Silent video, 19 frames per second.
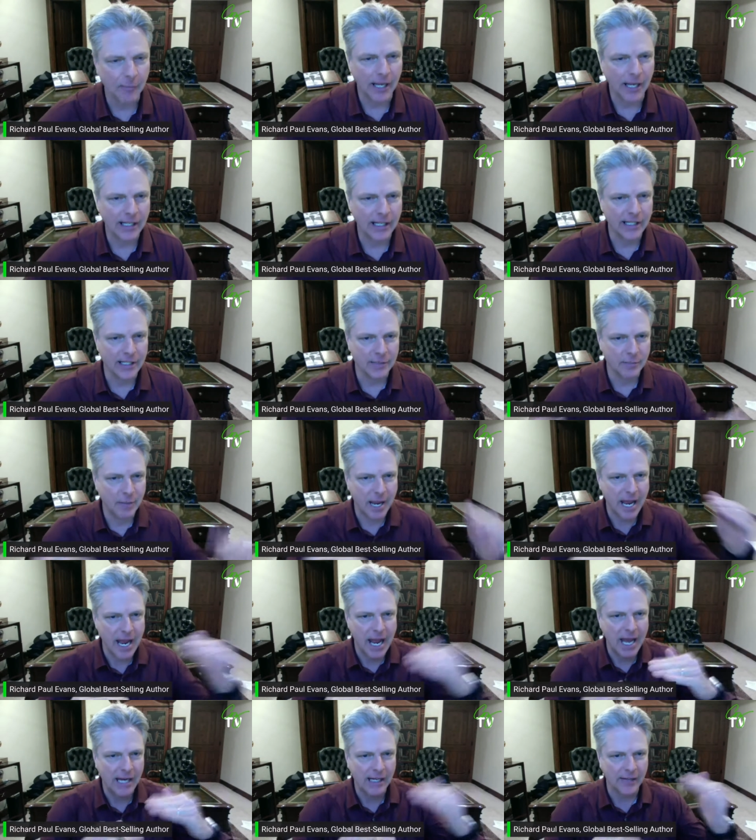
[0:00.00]
I'm like in this
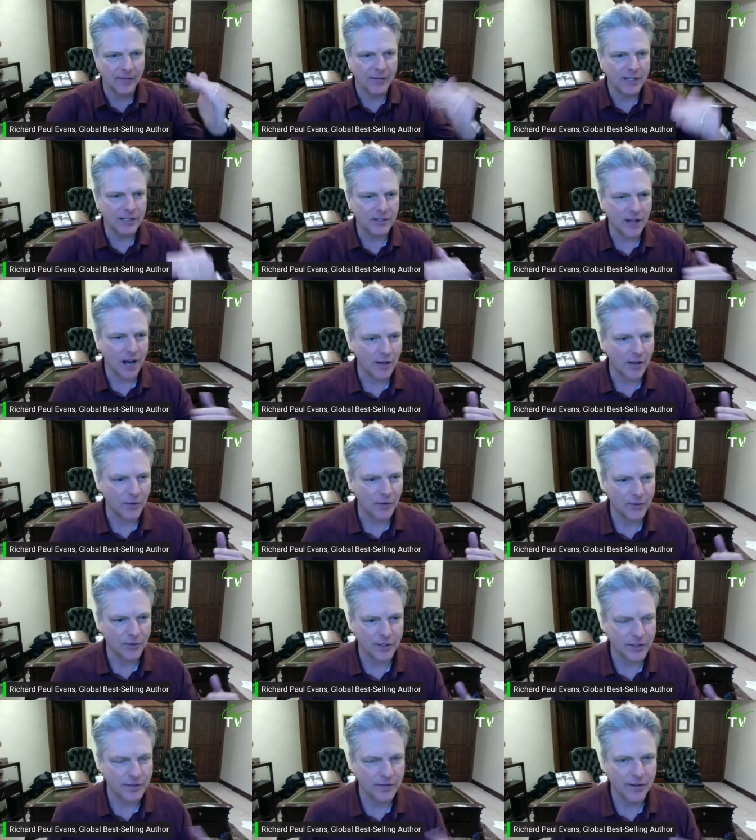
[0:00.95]
pack of these
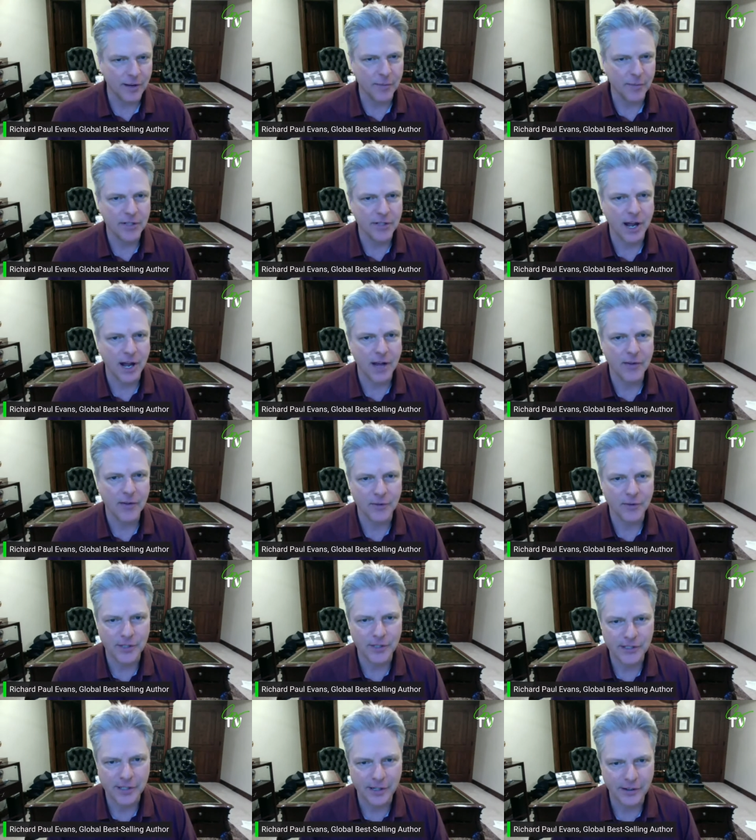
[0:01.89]
authors, these famous
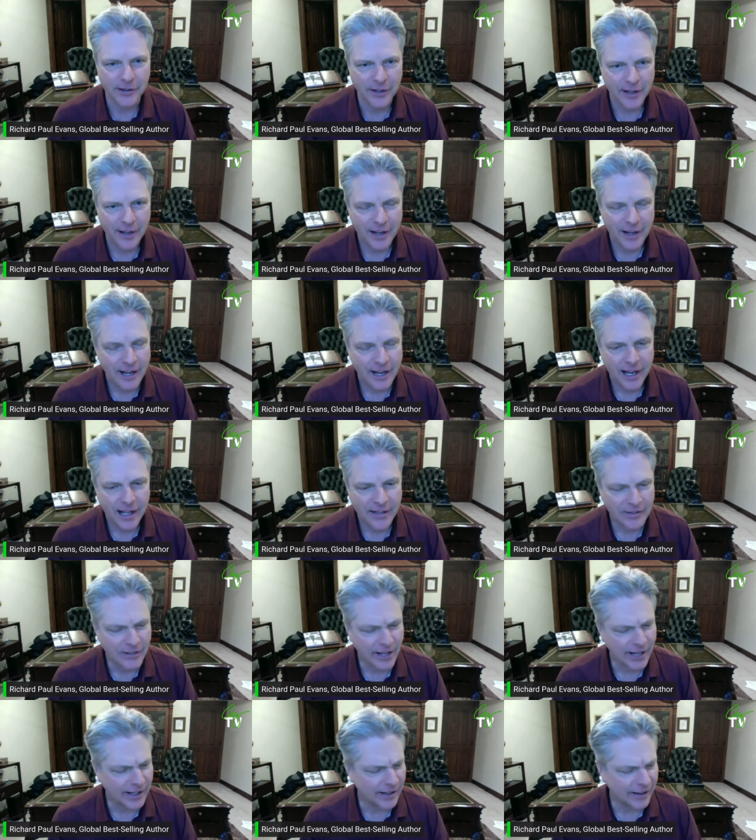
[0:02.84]
authors. And so
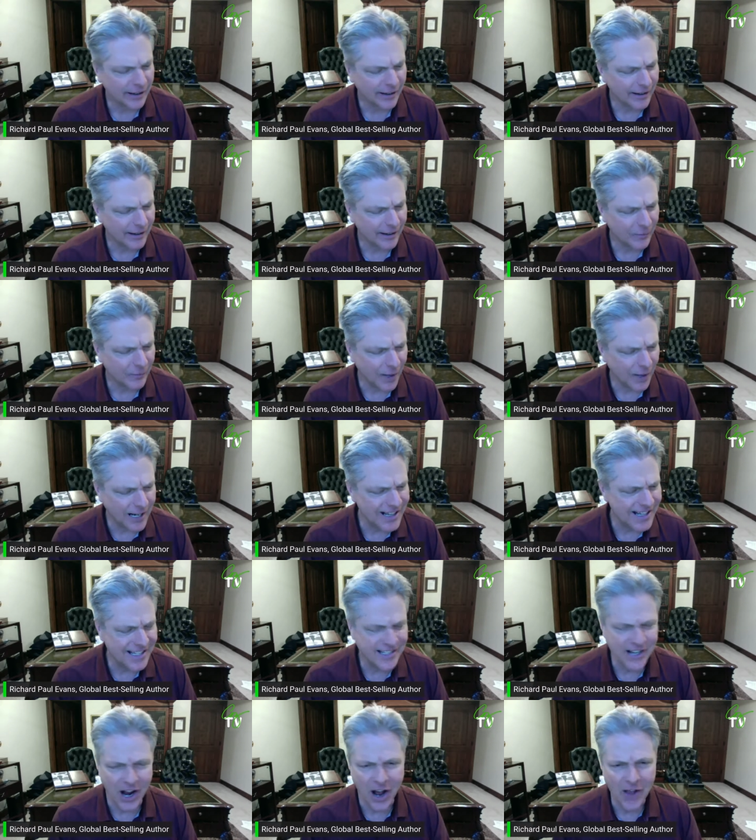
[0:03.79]
it's like, one
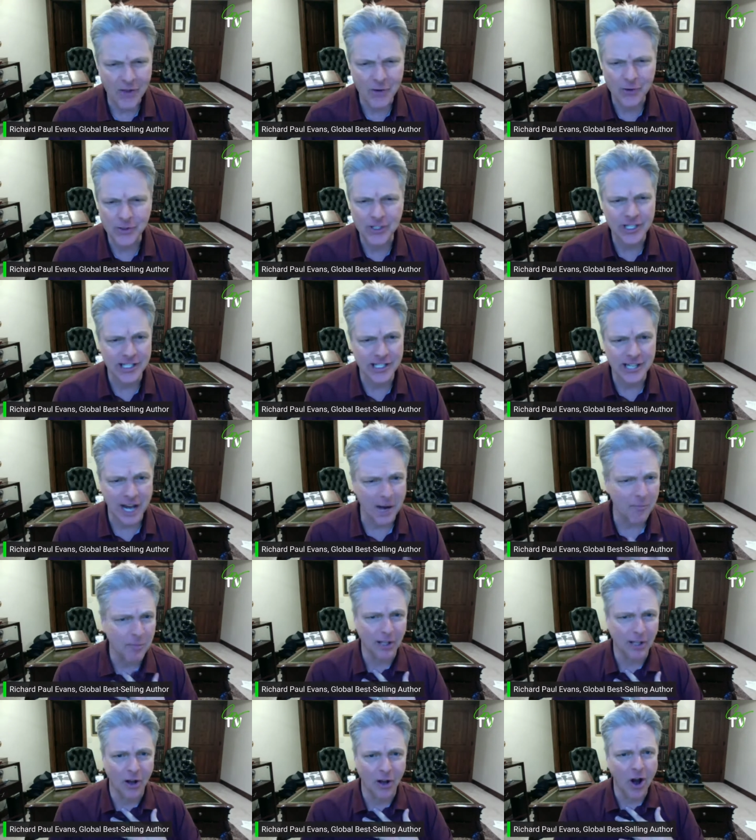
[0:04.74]
of these authors does
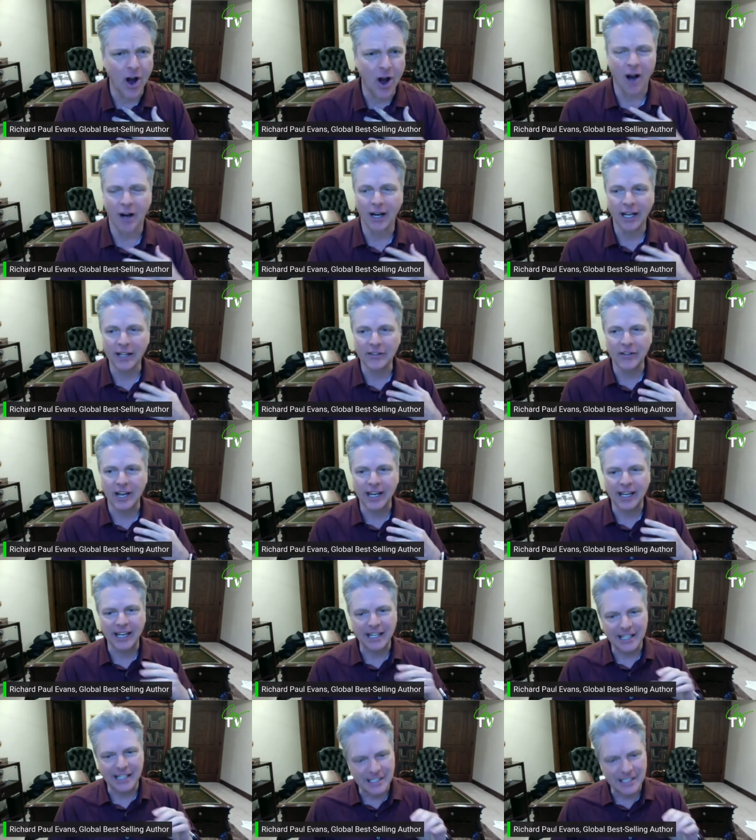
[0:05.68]
not belong. It's
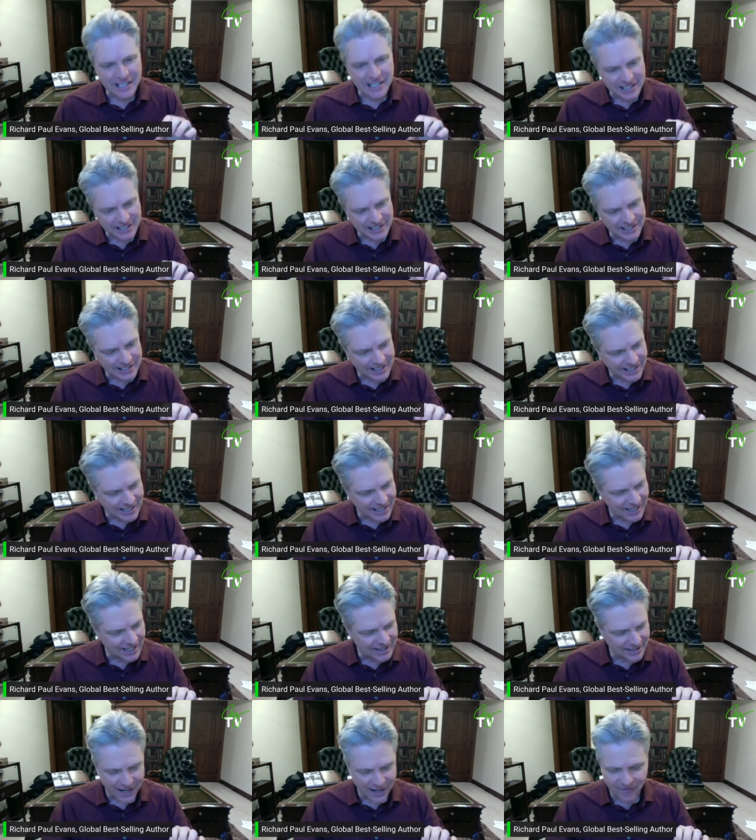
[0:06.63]
like, it, it just,
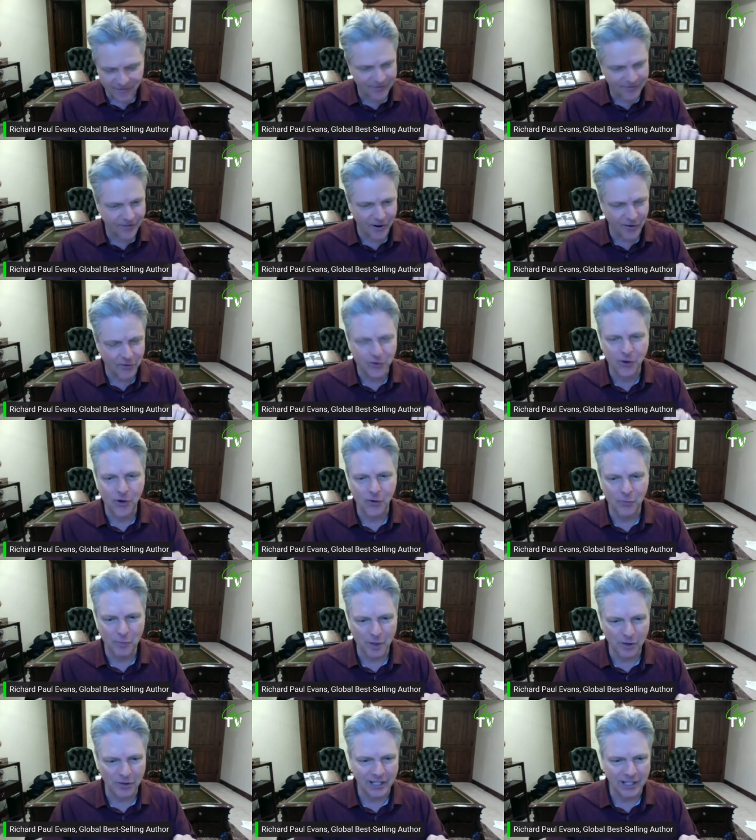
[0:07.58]
it's not false
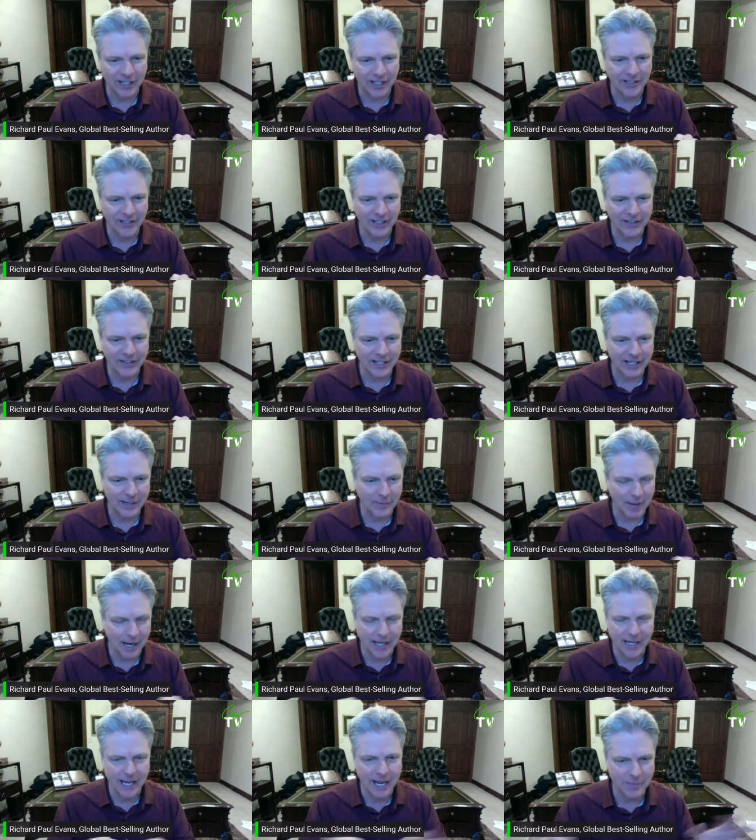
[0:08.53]
humility. It's like seeing
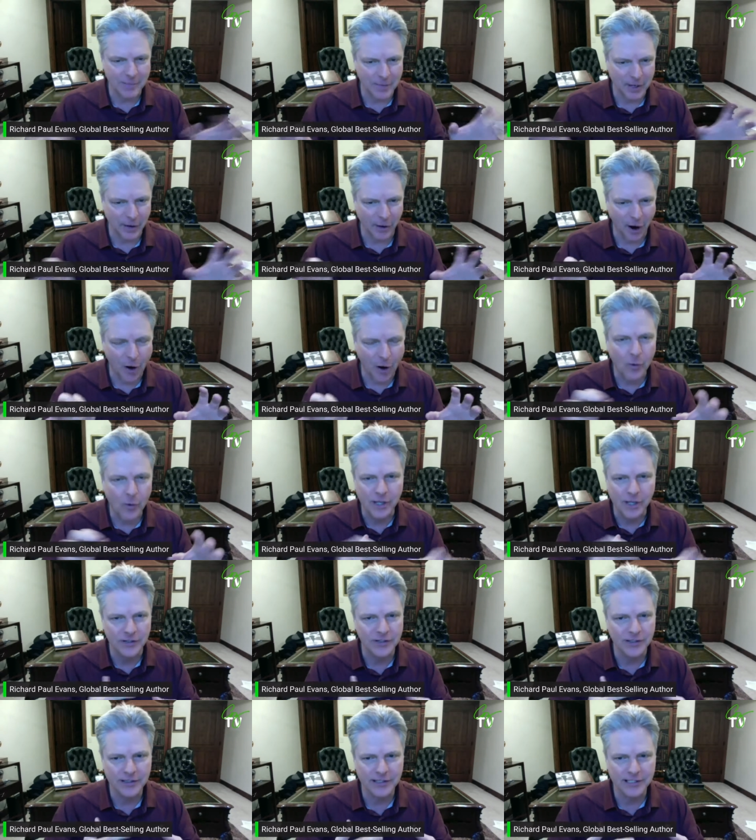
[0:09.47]
my name there
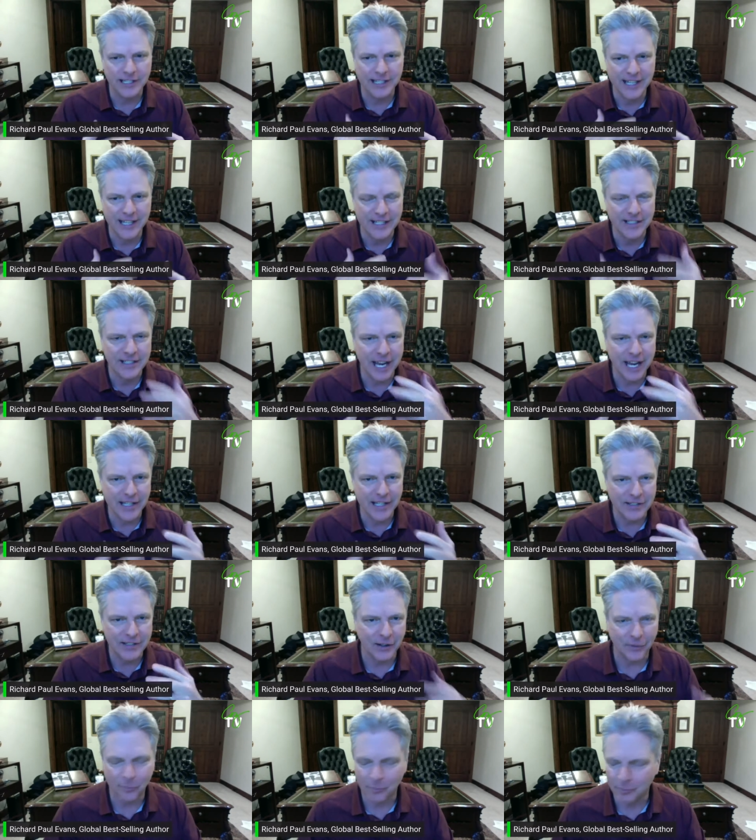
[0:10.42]
always to this day
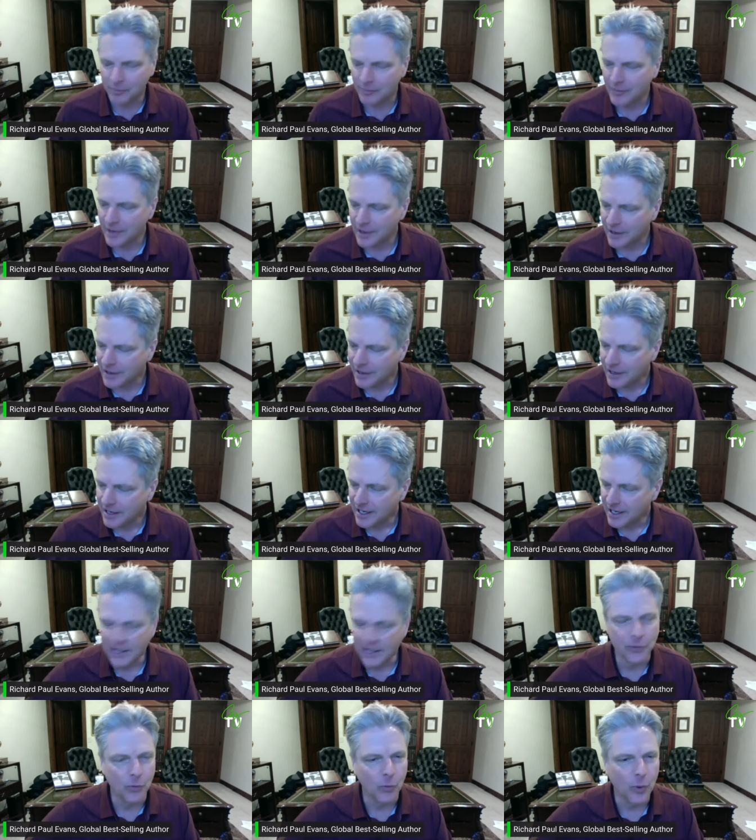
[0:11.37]
still
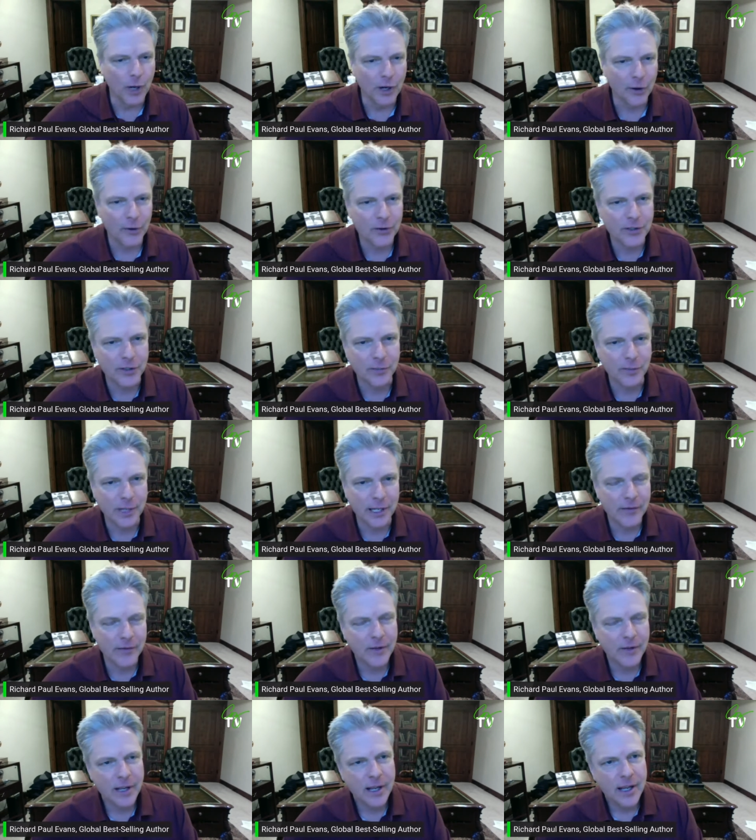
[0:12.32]
is weird to
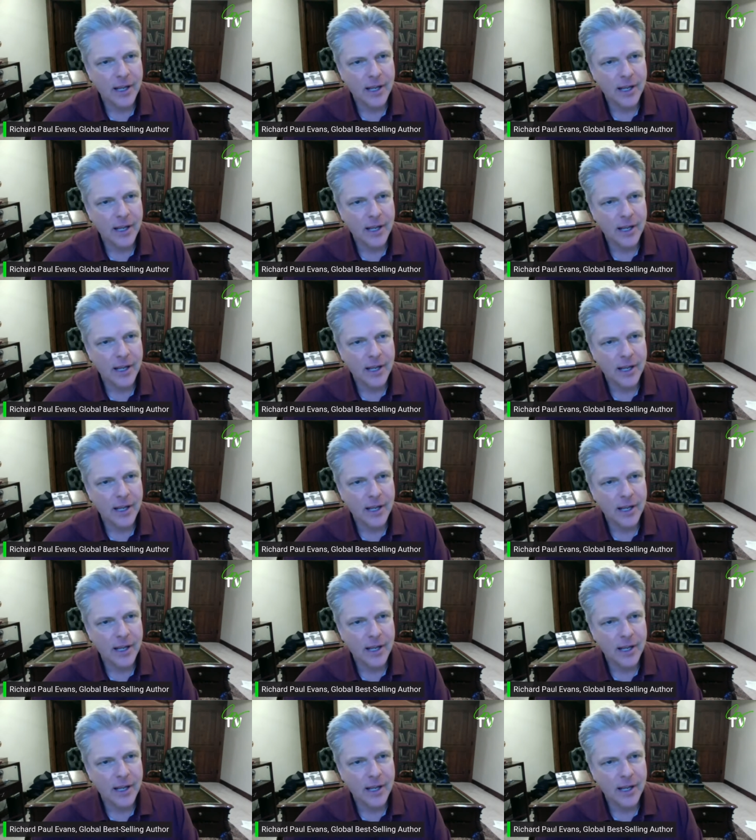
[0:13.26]
me.